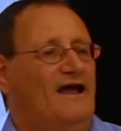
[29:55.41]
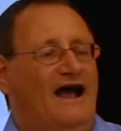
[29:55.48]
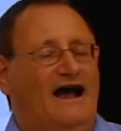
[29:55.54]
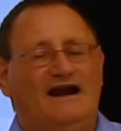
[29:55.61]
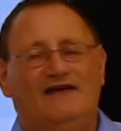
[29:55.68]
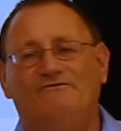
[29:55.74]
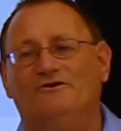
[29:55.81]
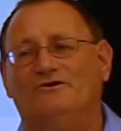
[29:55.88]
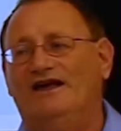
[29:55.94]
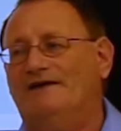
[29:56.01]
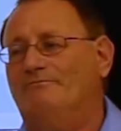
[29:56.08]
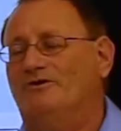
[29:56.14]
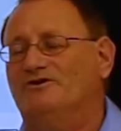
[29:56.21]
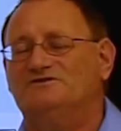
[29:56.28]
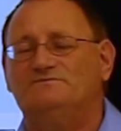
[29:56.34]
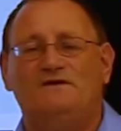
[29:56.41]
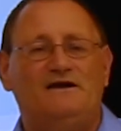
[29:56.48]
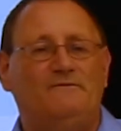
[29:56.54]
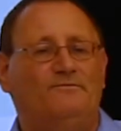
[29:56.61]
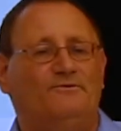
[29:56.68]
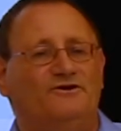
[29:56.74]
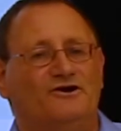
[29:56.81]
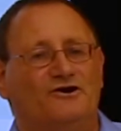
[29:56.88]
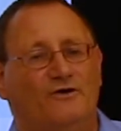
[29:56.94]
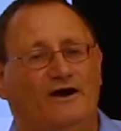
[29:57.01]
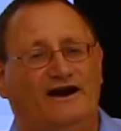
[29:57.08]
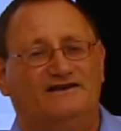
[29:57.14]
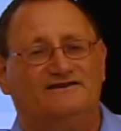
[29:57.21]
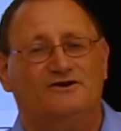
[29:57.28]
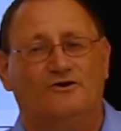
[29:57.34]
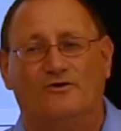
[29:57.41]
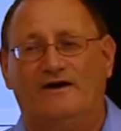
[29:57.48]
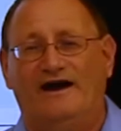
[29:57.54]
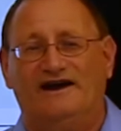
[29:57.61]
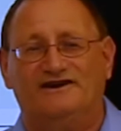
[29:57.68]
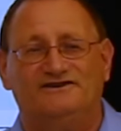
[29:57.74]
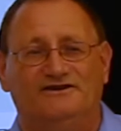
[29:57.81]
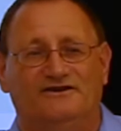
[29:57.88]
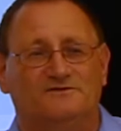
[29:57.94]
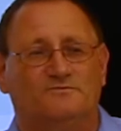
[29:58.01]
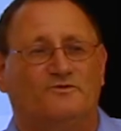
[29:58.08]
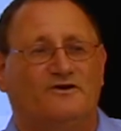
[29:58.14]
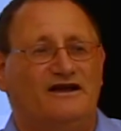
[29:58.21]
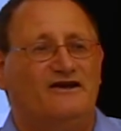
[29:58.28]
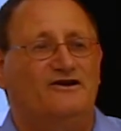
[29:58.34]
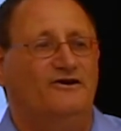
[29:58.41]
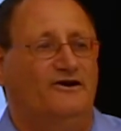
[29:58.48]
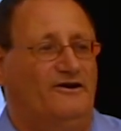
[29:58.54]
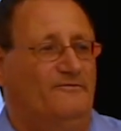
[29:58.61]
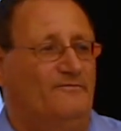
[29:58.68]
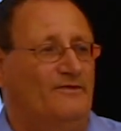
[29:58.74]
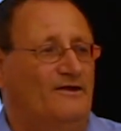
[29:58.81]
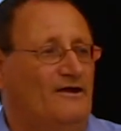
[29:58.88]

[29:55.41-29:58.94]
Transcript: And if you're like most people, your credit score actually looks pretty good.